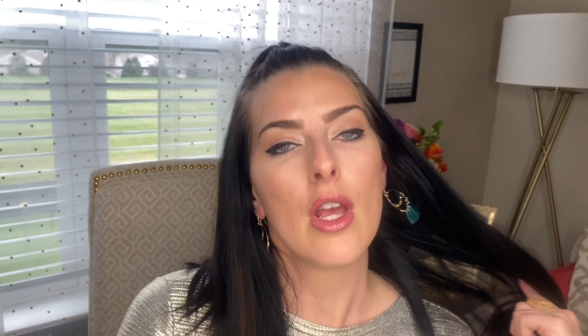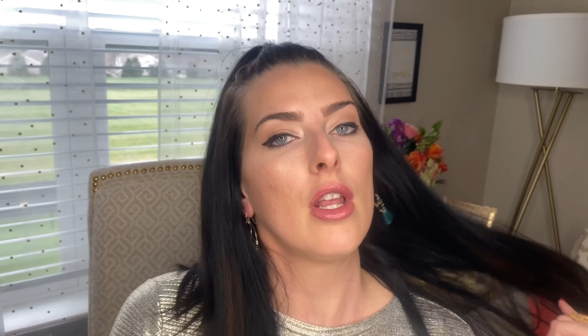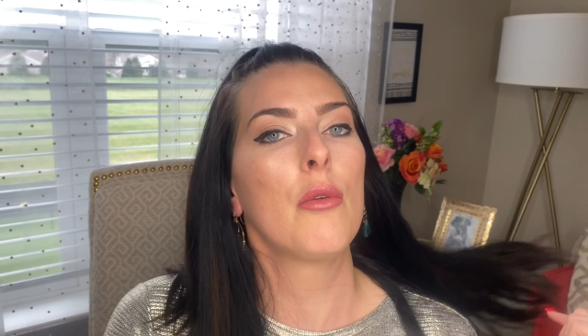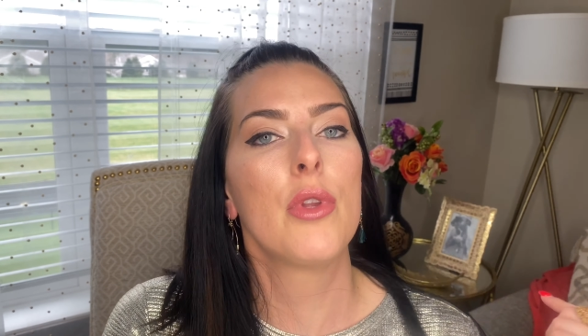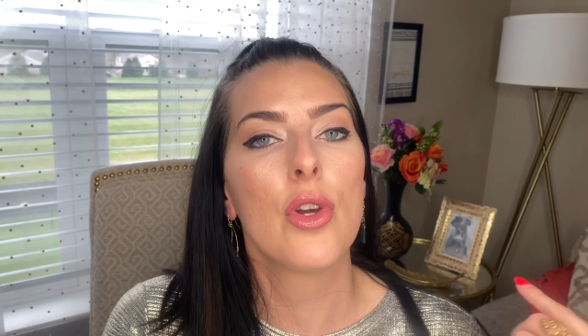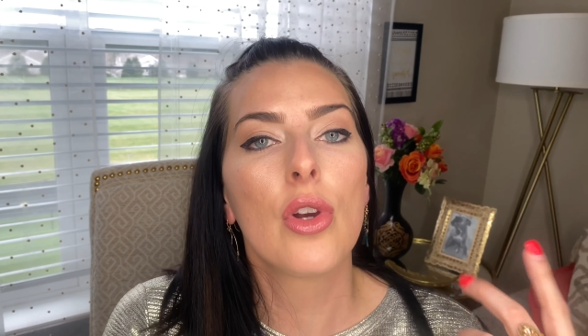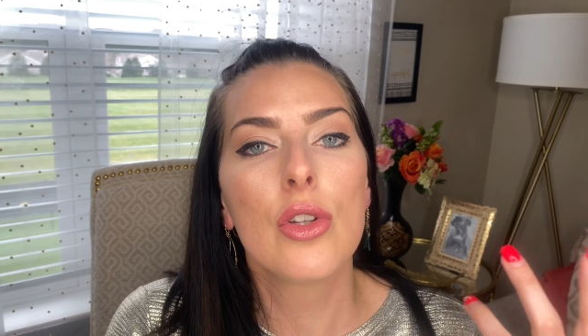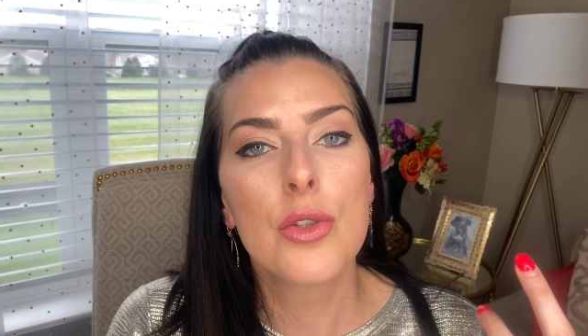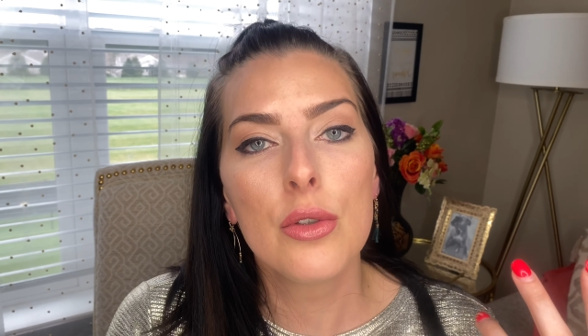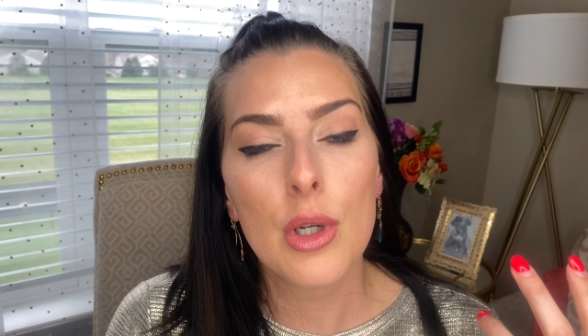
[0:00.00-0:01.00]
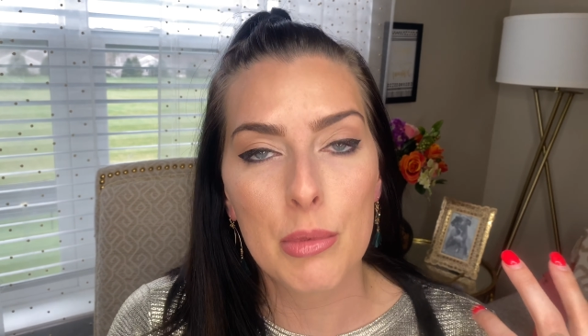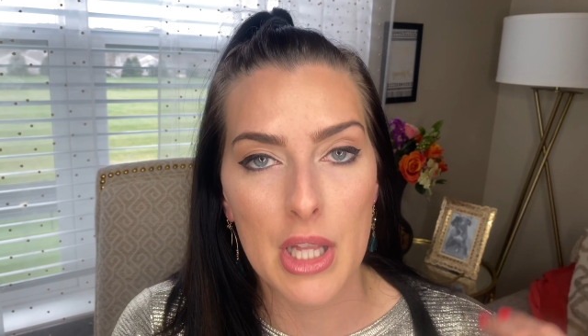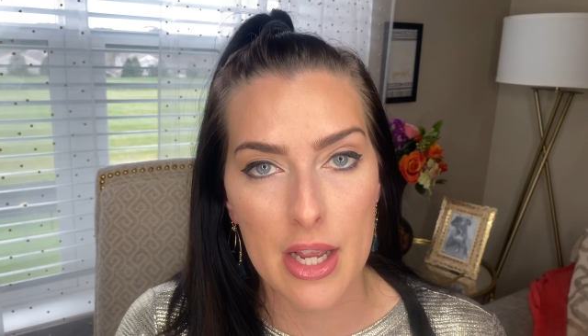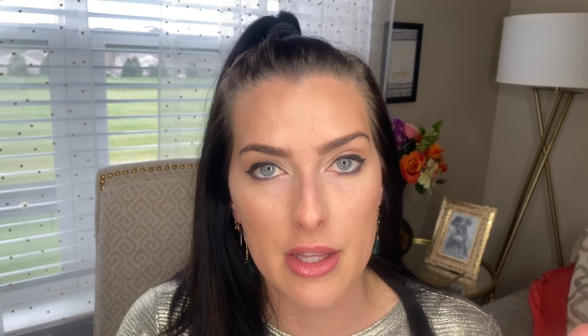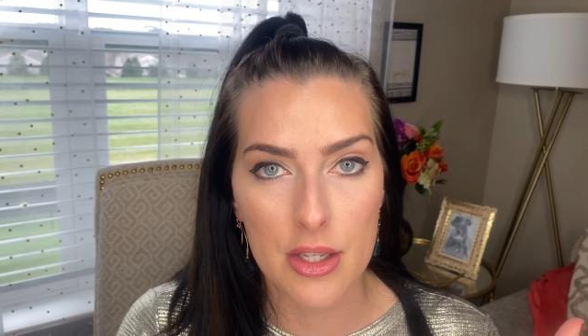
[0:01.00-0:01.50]
And when you go to
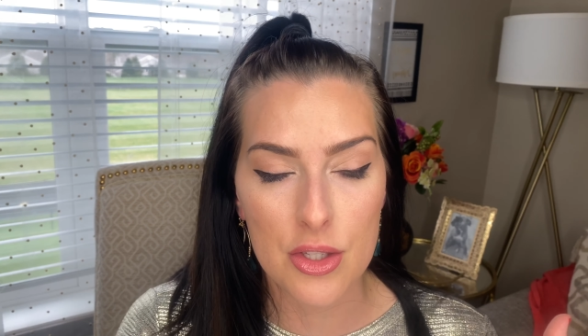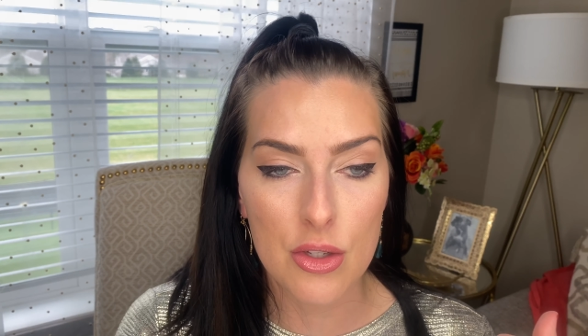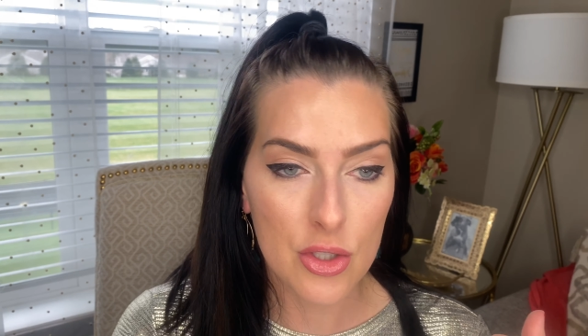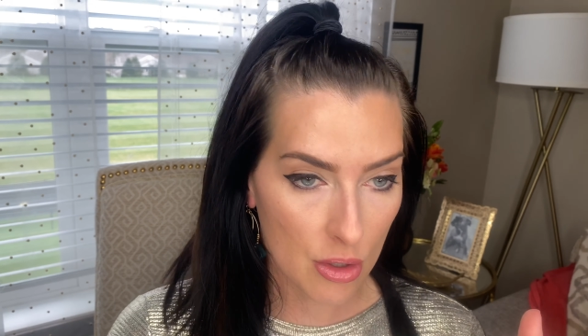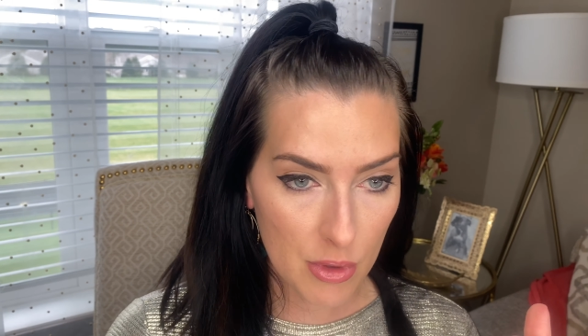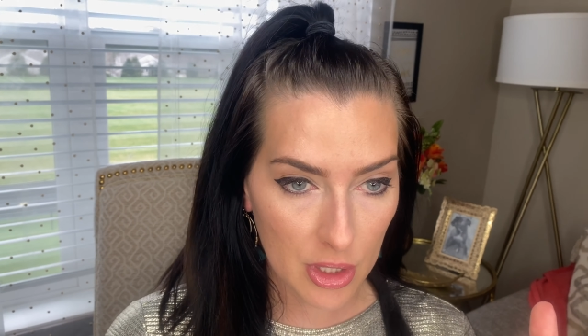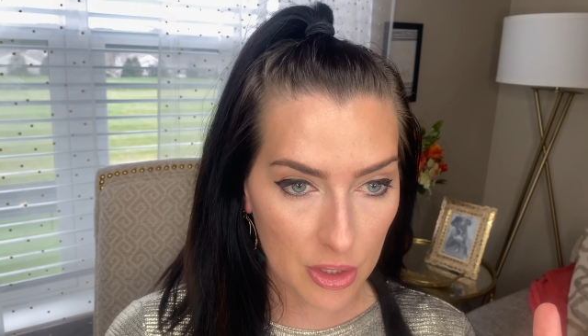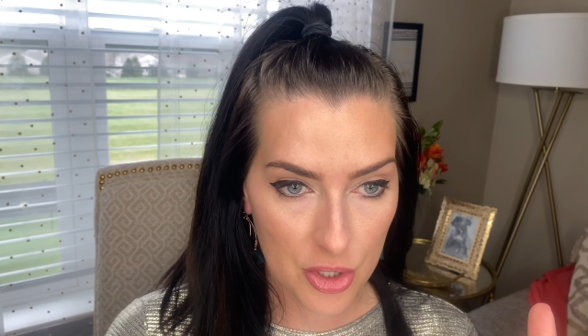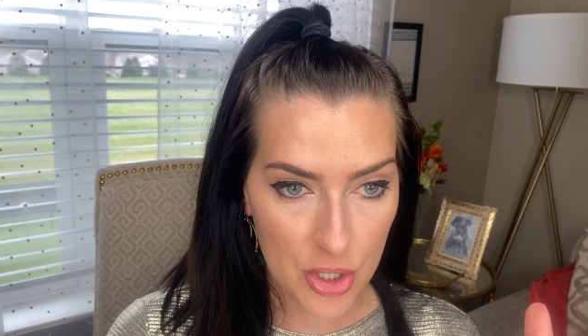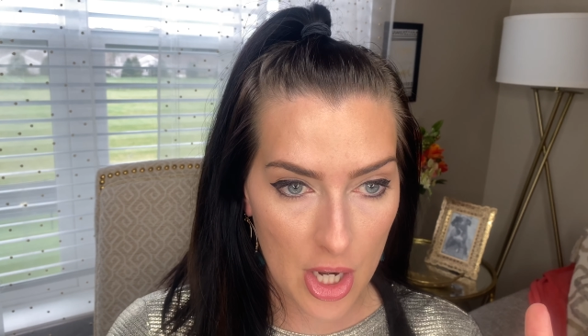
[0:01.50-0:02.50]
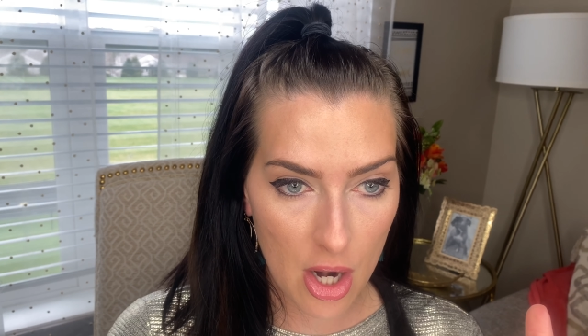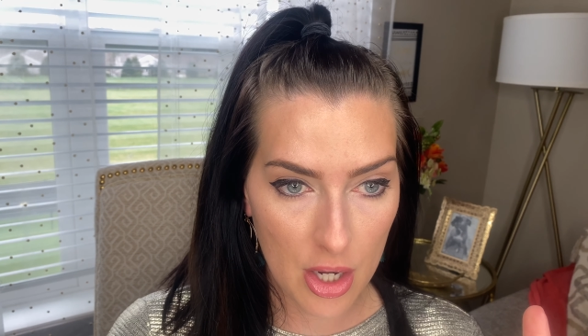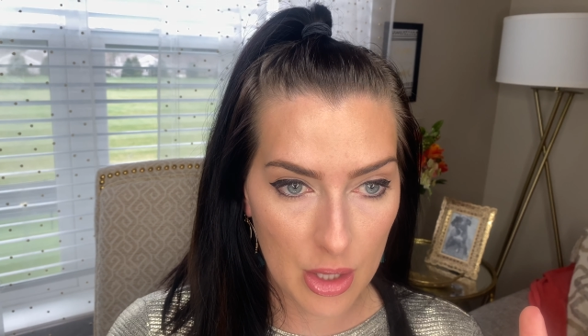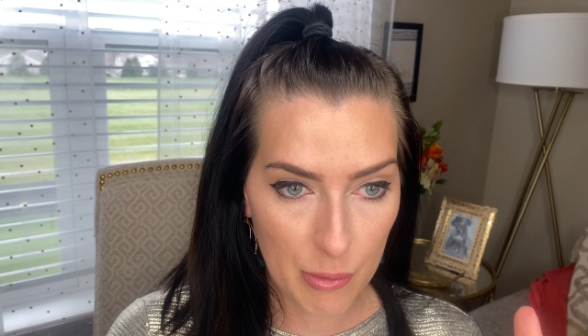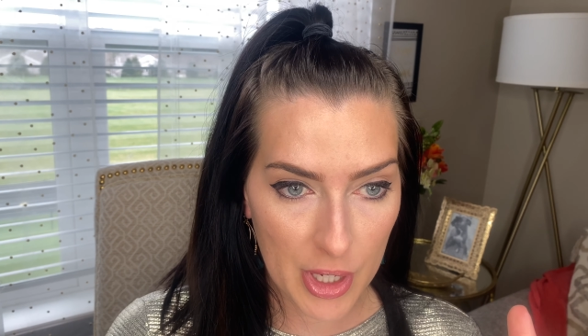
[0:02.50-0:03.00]
apply this, you don't want to look straight on in
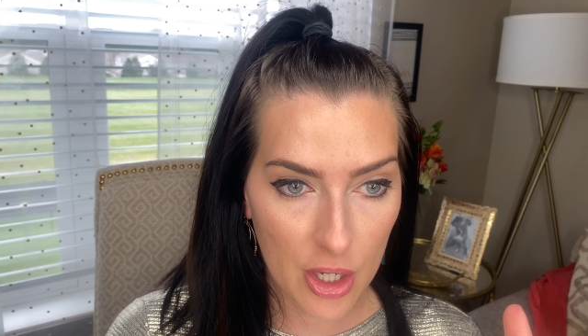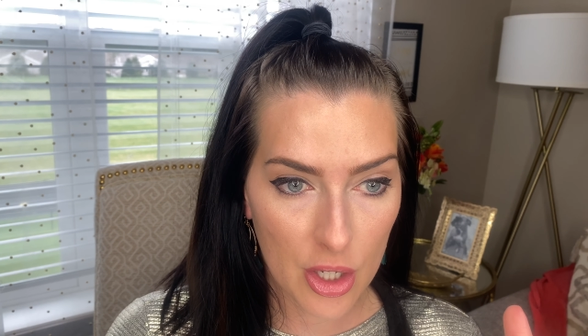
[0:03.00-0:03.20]
the mirror.